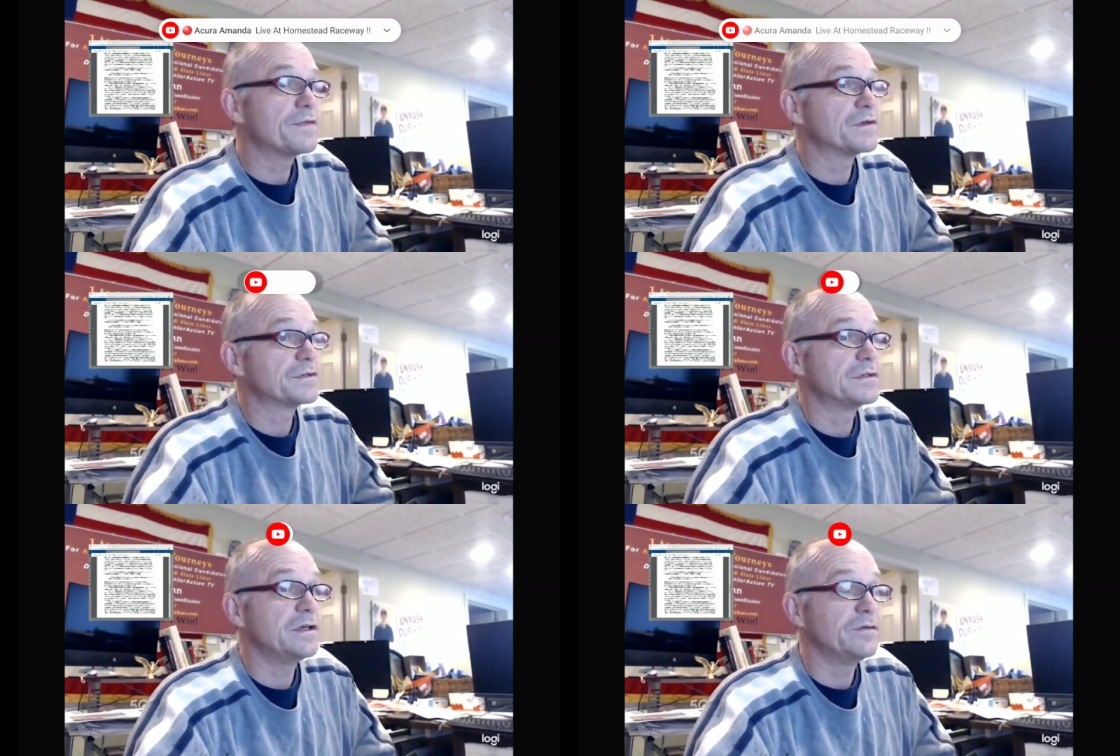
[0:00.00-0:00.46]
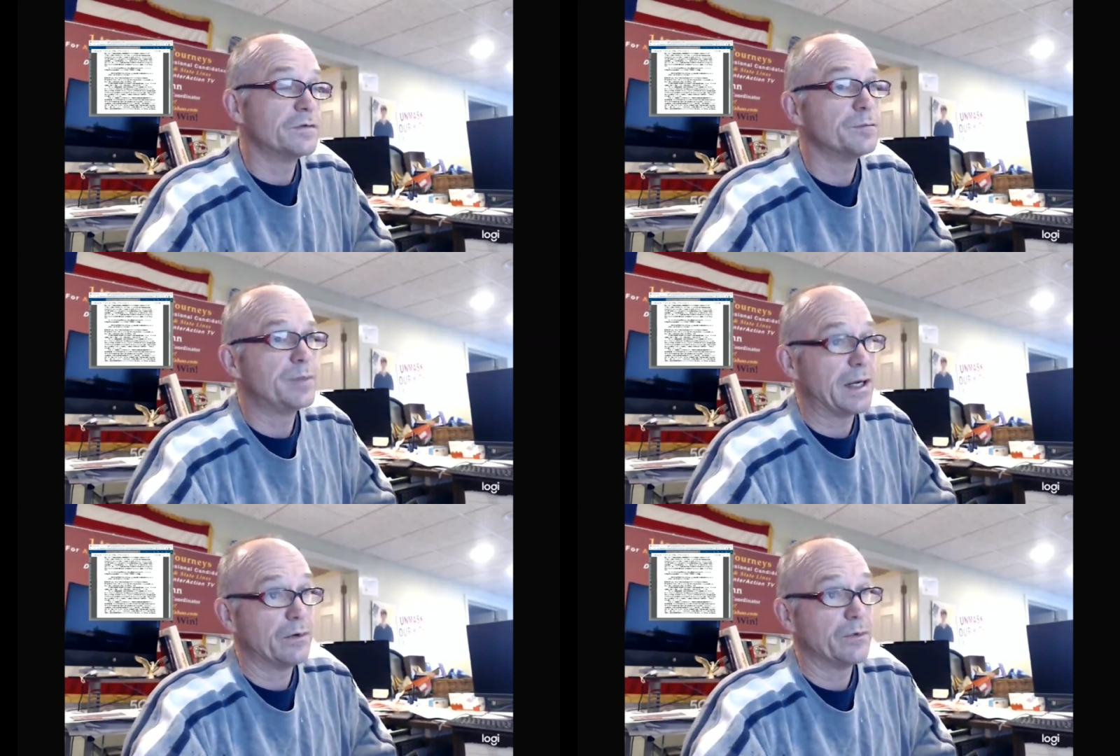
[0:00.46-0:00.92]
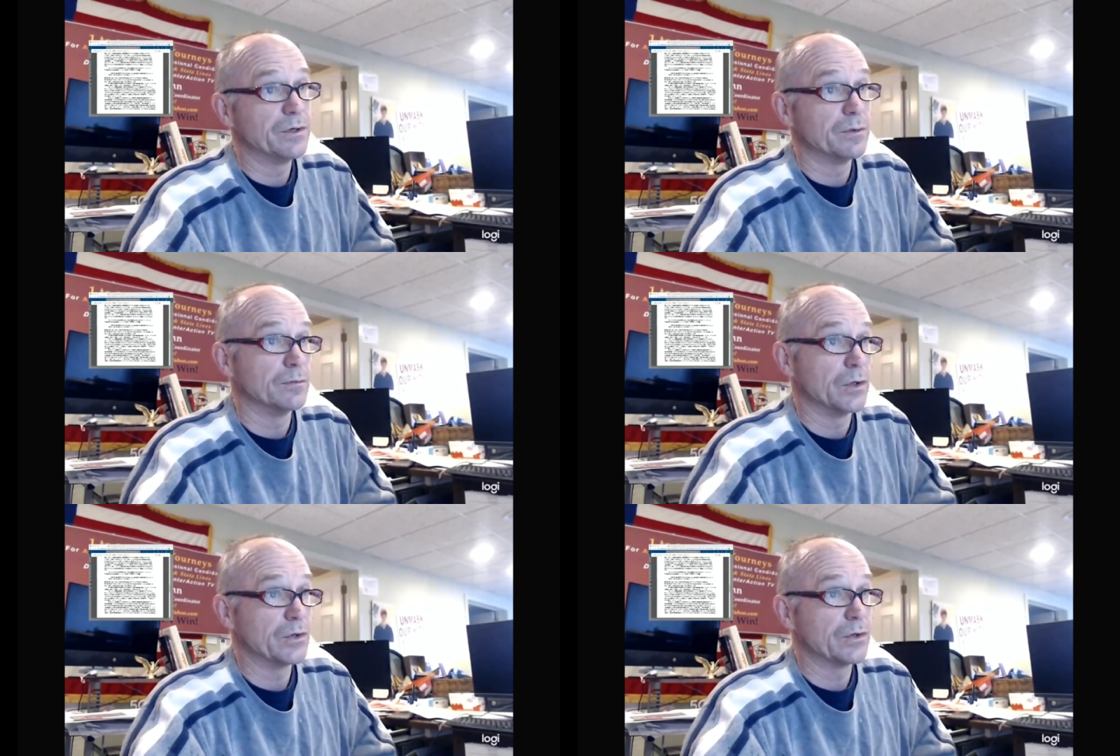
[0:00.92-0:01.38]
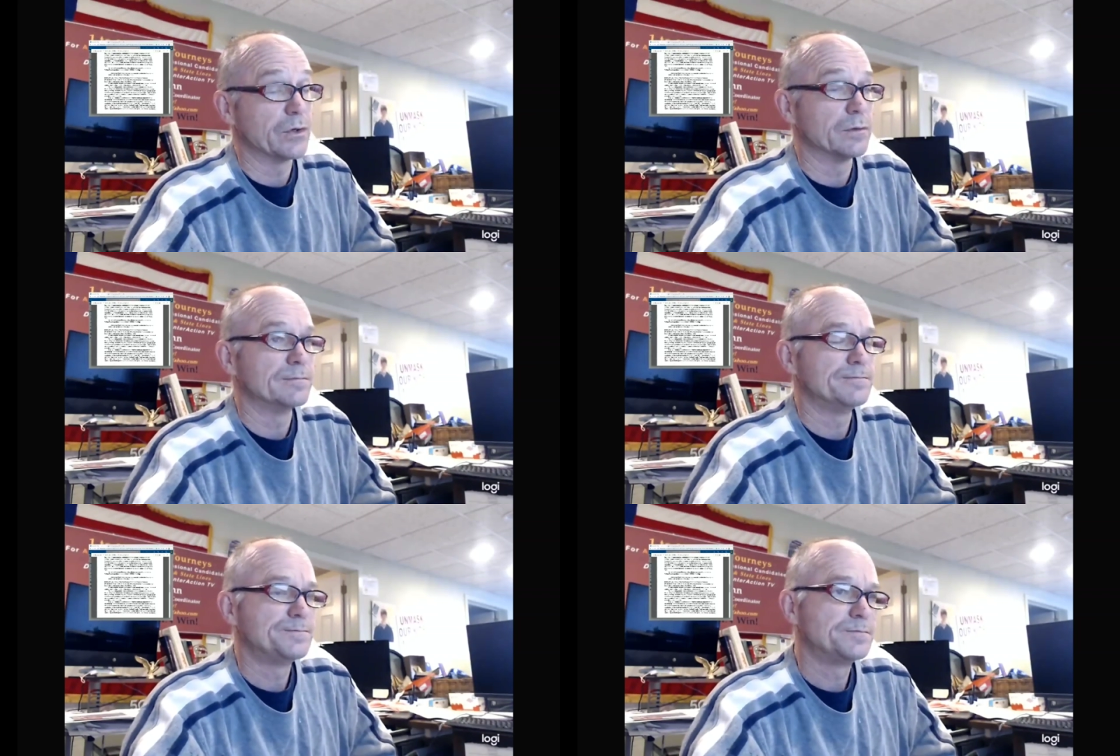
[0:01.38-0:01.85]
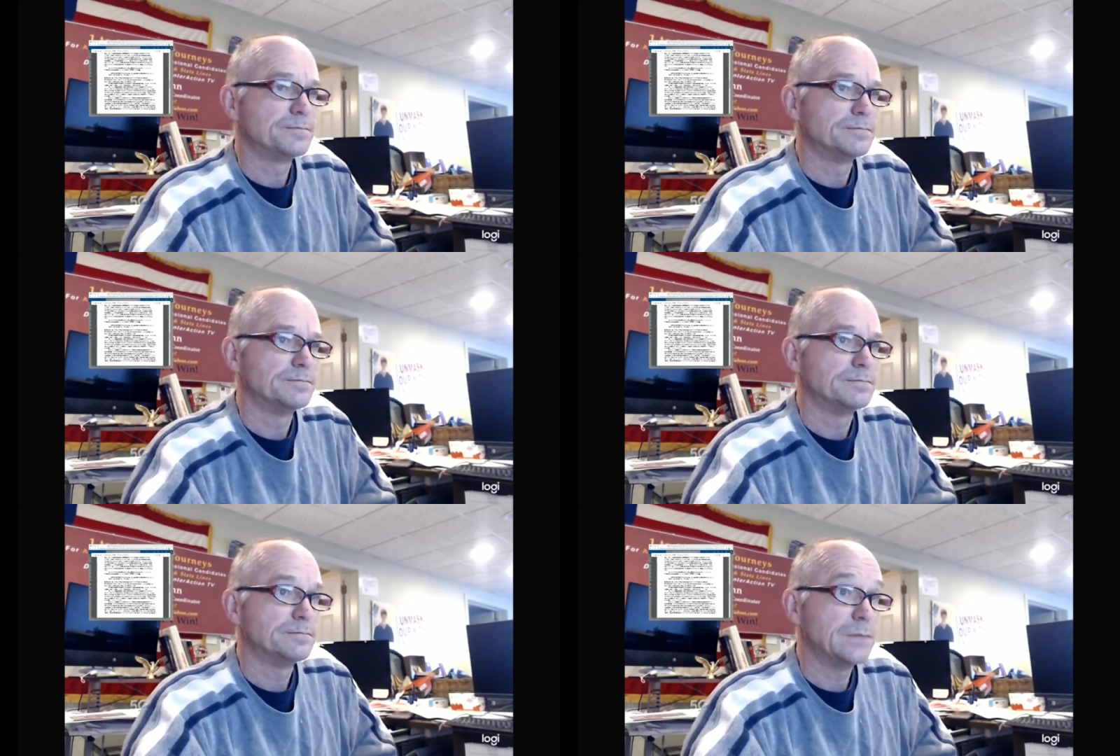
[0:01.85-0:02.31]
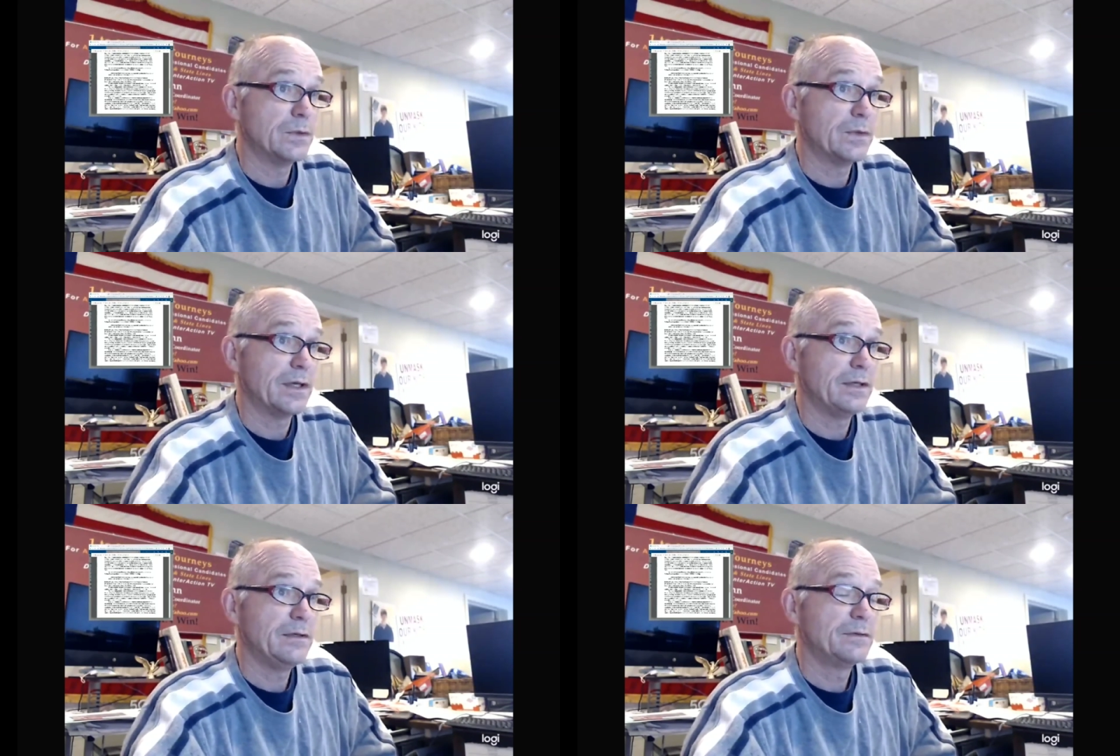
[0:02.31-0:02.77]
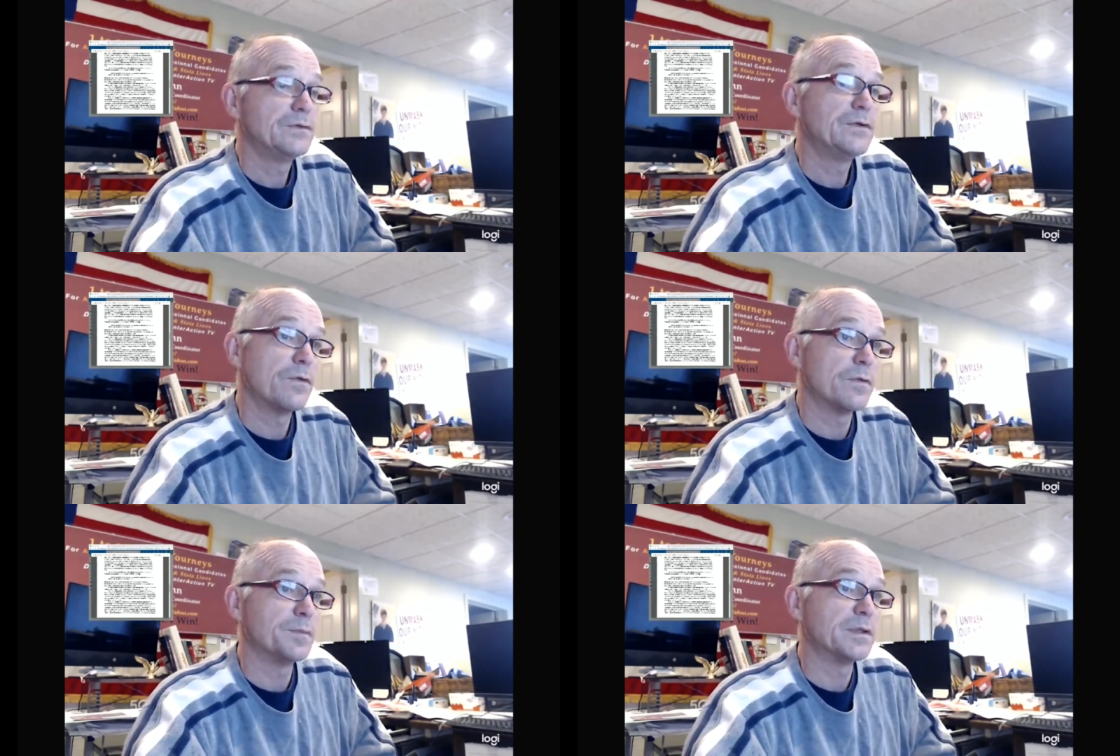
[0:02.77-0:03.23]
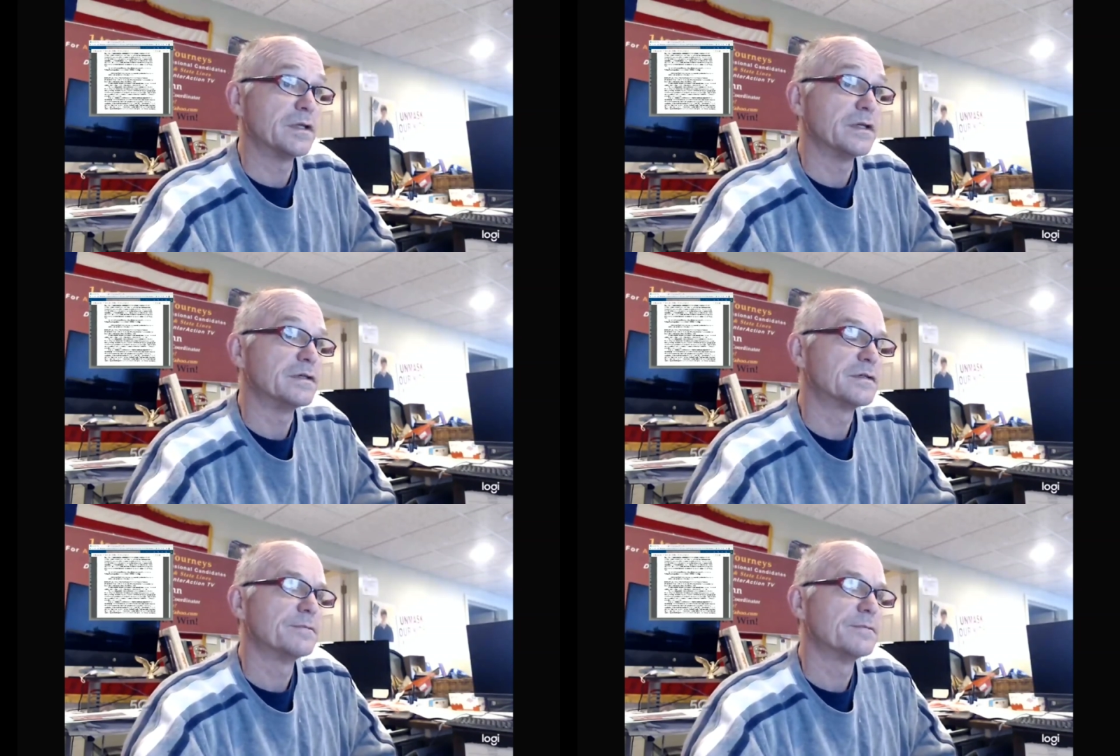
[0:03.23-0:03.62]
the Stephen Barrier murder, okay, to the police.